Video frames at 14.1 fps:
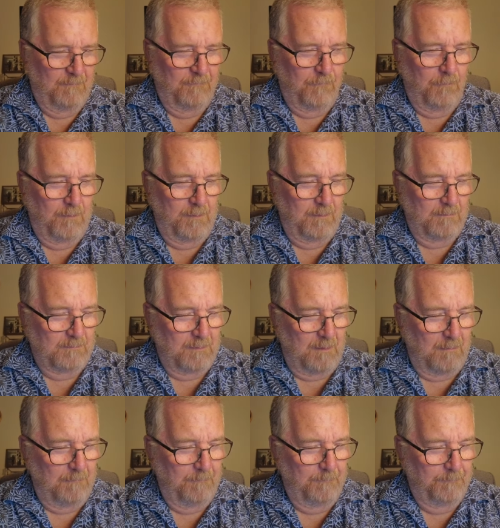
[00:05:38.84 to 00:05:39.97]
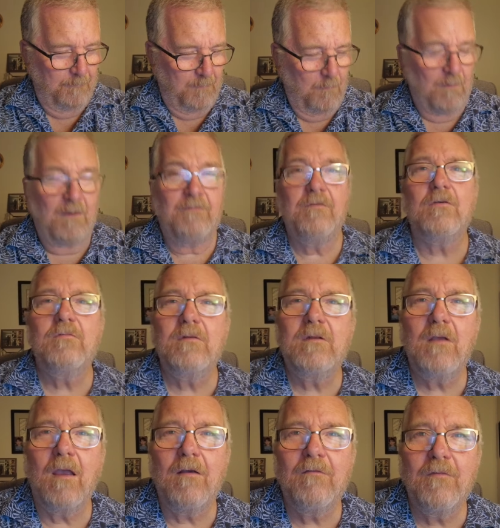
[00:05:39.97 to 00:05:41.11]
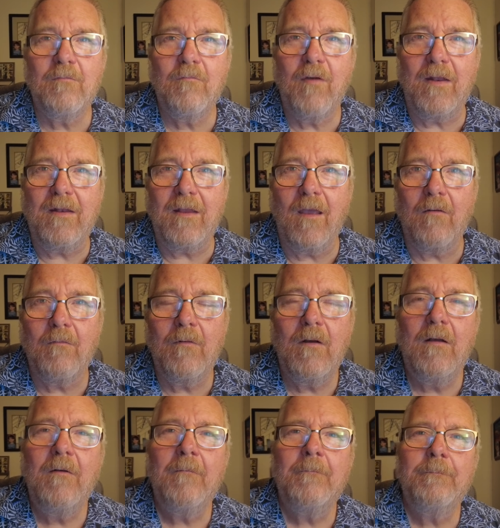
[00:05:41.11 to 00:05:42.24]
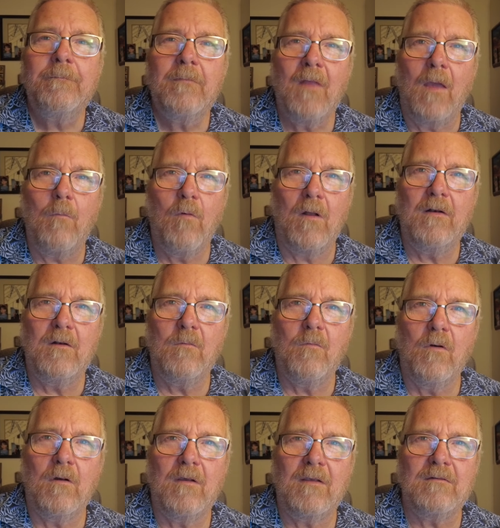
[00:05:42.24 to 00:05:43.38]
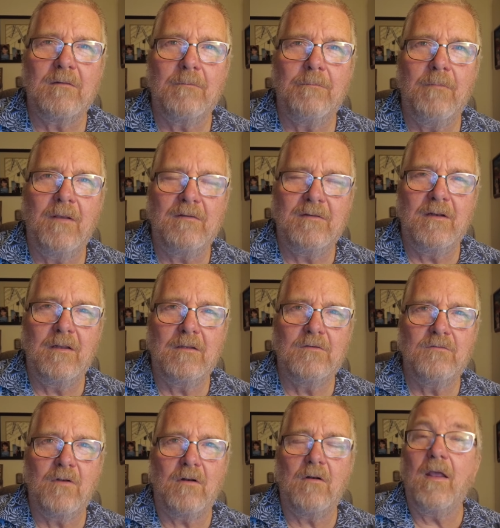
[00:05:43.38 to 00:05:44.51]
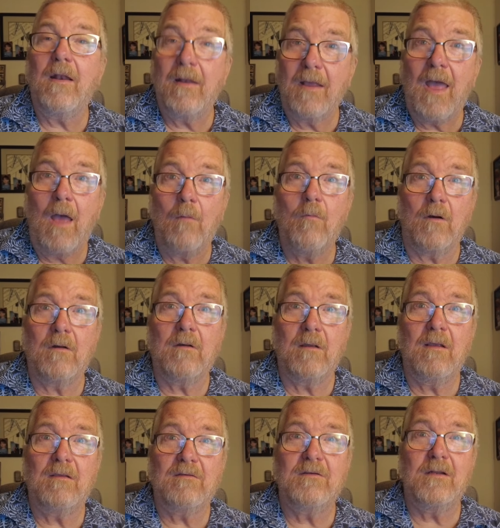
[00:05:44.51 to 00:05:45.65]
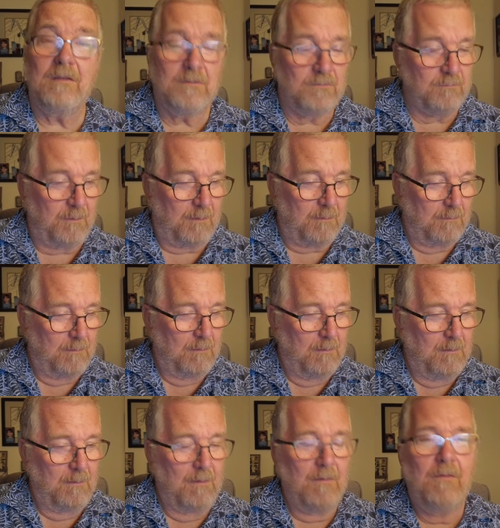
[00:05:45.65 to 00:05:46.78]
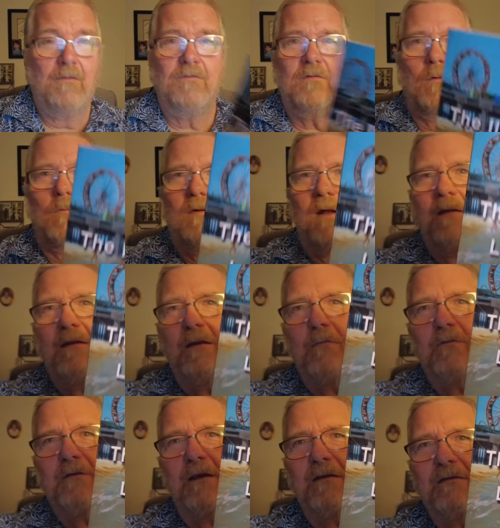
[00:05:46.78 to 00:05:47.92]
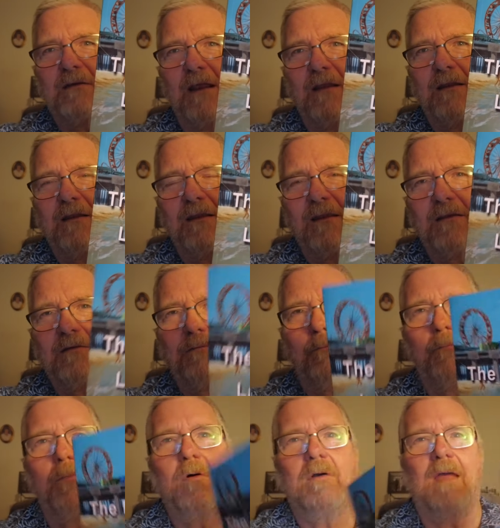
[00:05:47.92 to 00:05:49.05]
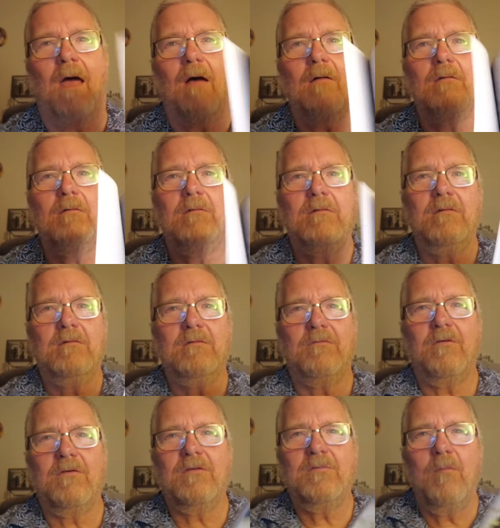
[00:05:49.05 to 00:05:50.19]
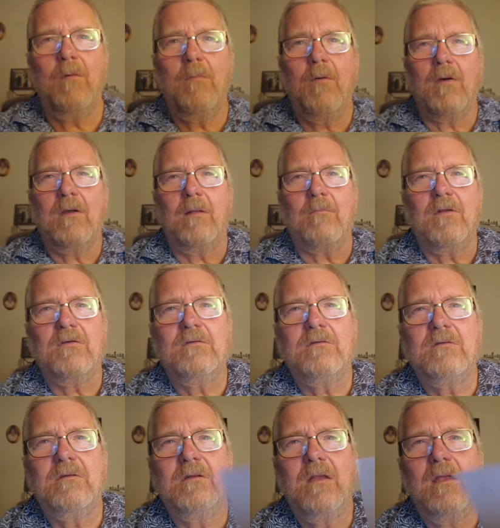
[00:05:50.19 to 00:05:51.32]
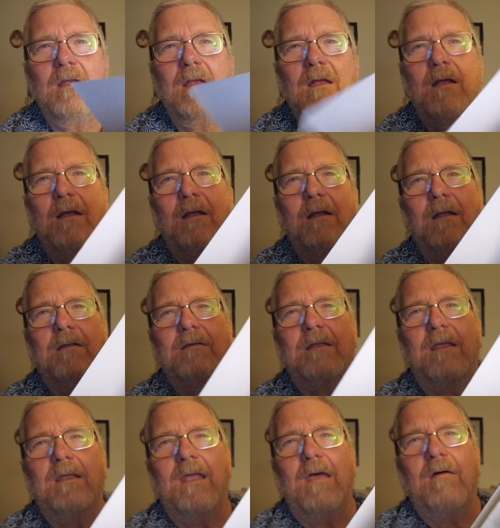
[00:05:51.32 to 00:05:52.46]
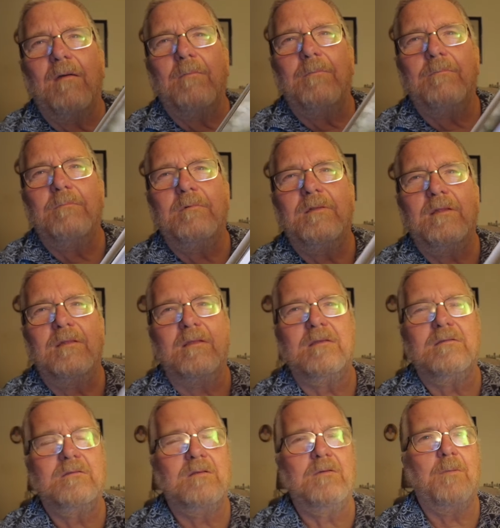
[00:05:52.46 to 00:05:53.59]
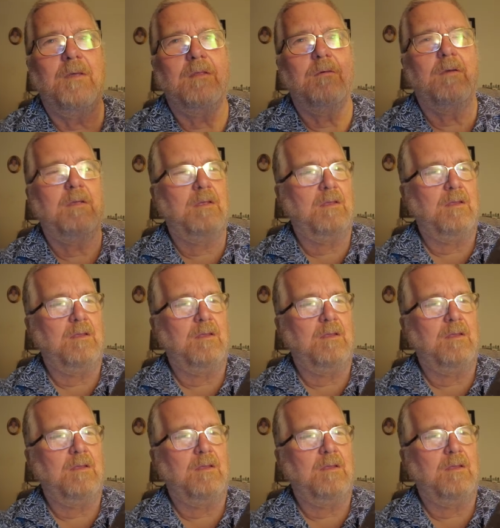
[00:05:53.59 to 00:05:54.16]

4 years ago. When I first retired from radio, I wanted to work as an illustrator, and I got work as an illustrator. So what I did was I sent this book out. It's a very small book. I'll tell you how I did this too, by the way.